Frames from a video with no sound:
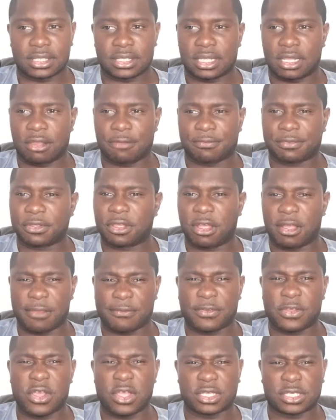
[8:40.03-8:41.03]
I've
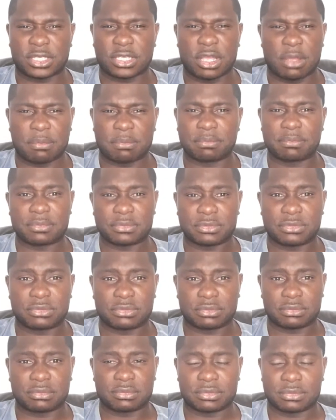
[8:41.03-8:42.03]
heard some
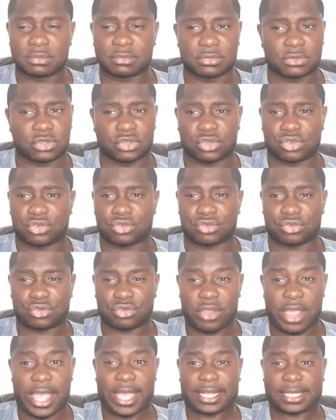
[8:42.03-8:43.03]

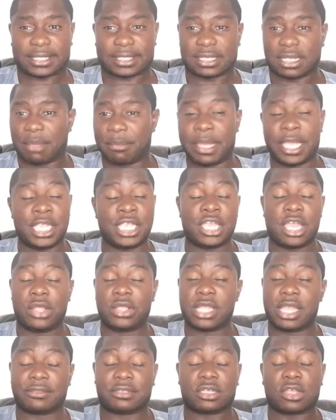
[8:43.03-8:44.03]
cracks. I mean, you
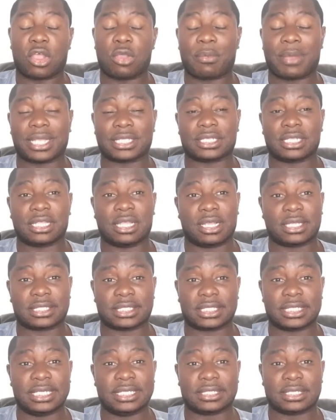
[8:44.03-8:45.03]
only have to go back to
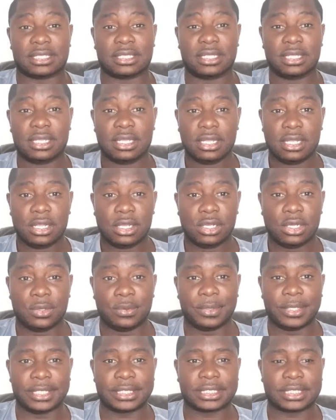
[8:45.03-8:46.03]
last season.
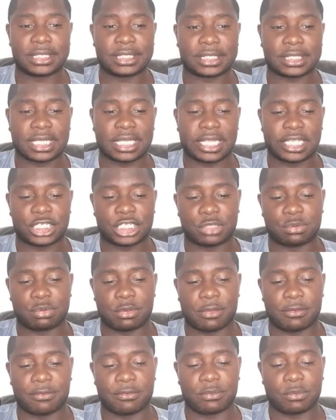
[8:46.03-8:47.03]

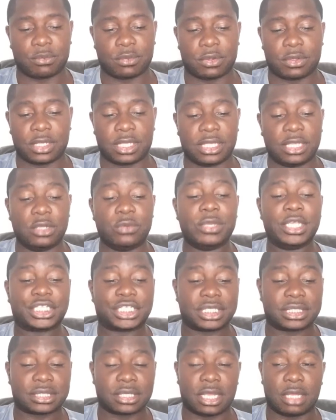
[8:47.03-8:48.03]
David
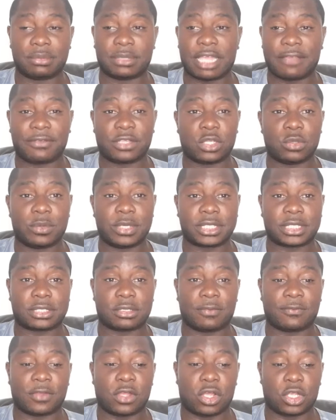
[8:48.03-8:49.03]
Luiz
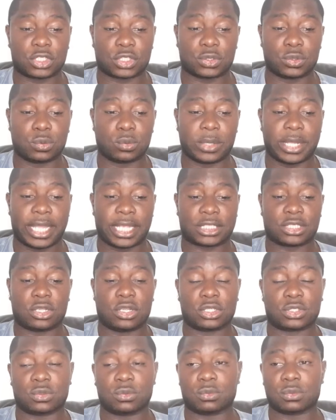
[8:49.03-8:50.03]
of Arsenal,
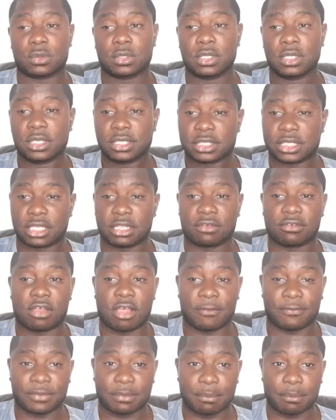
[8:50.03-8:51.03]
ex-Arsenal
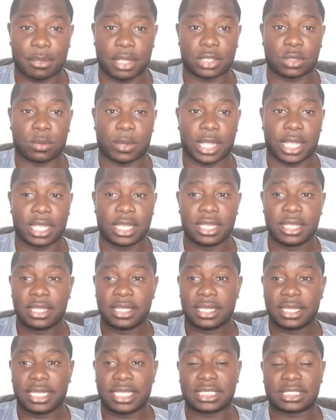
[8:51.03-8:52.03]
centre-half, by the way.
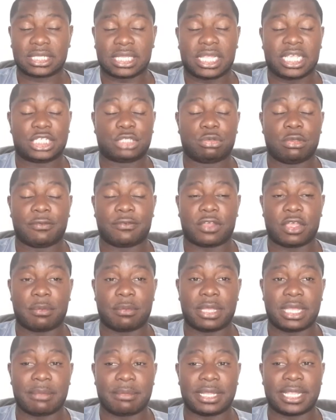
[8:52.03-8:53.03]
He's clashed with
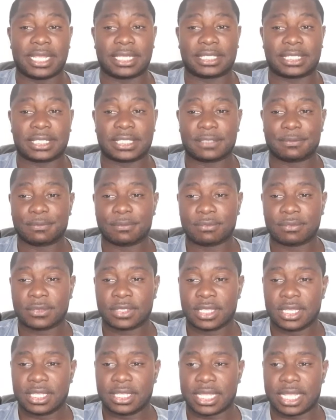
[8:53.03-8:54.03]
Jimenez.
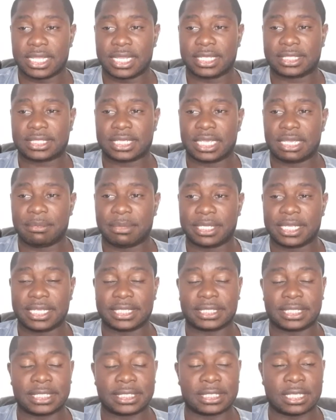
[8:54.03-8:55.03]
That led to
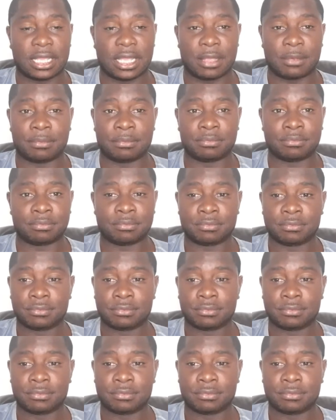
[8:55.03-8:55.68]
Jimenez's head